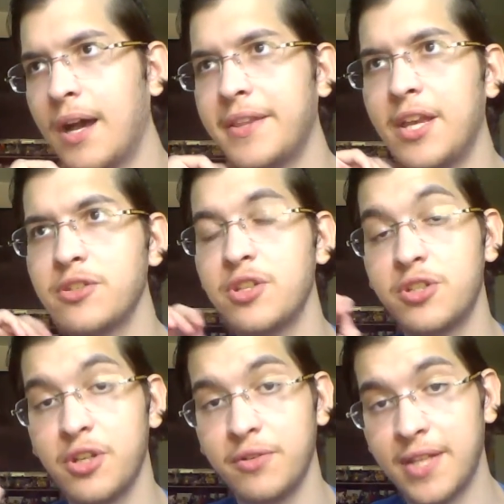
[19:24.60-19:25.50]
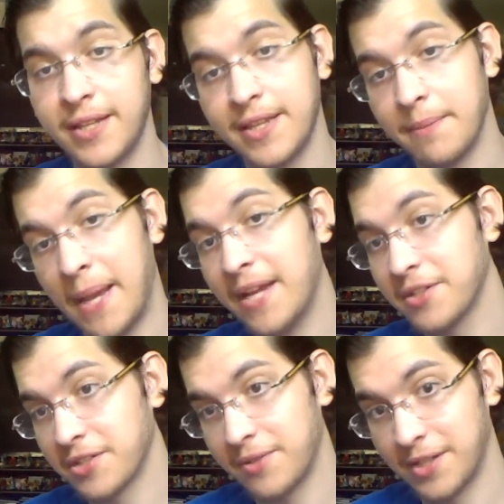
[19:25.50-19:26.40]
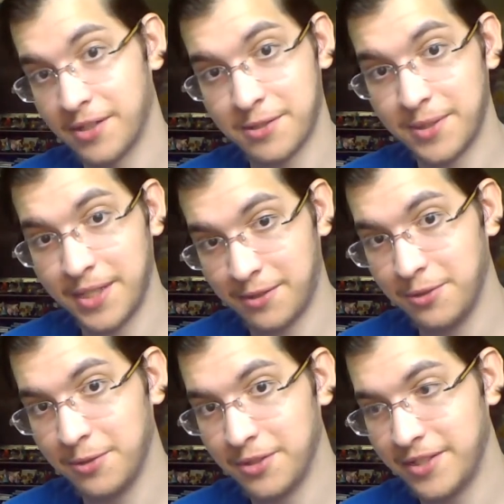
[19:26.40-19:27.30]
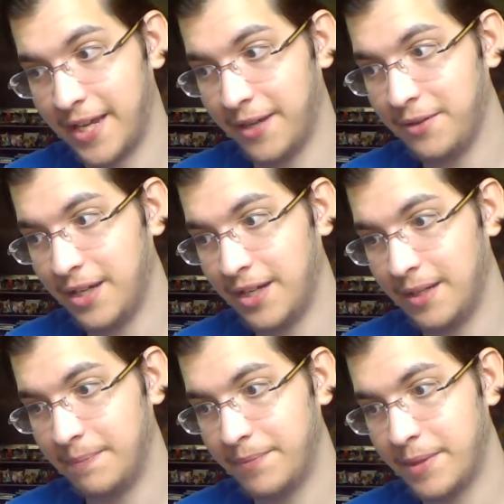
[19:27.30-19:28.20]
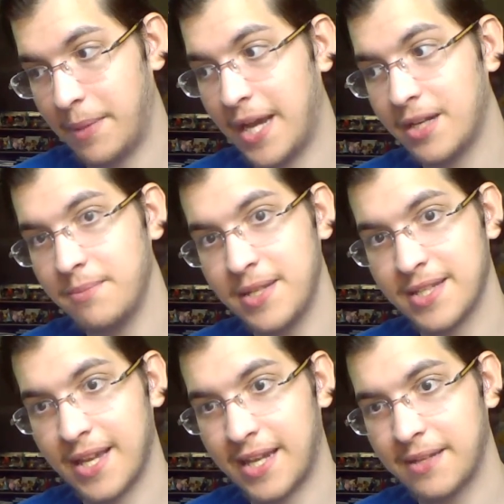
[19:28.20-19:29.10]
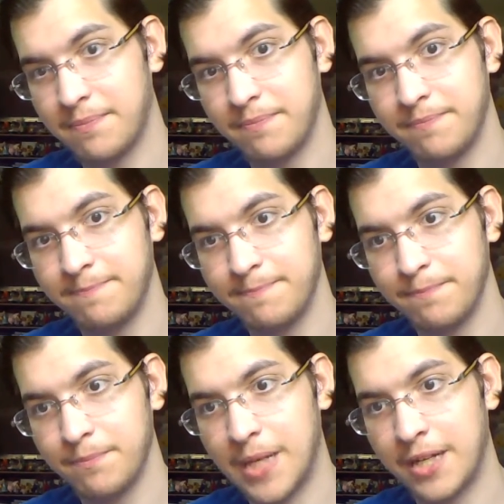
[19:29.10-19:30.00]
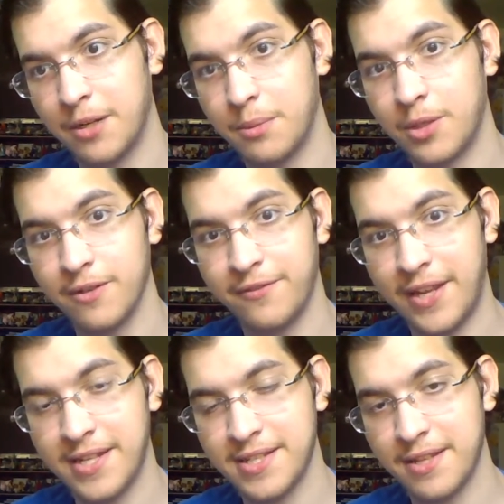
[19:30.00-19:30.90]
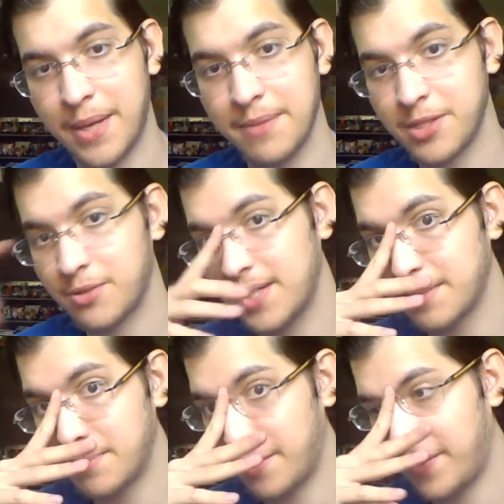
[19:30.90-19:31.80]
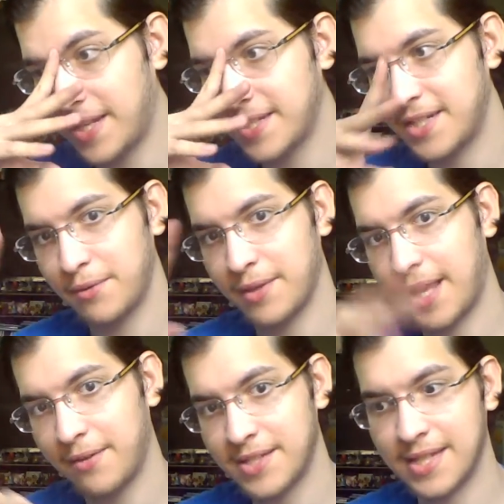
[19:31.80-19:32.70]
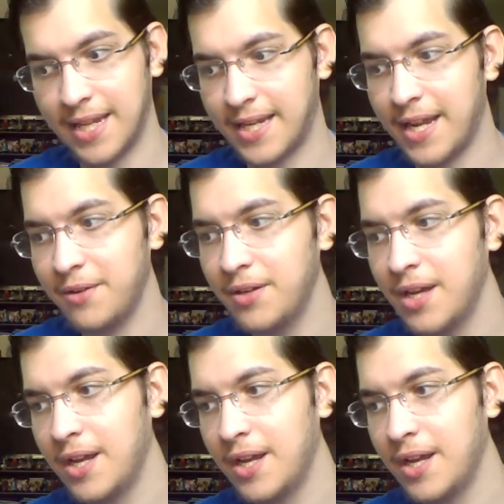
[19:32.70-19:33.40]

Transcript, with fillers: They also showed that the battle screen looks really cool now. The bottom is like, I don't know, more fancy. The bottom screen is a bit fancier with how it's laid out.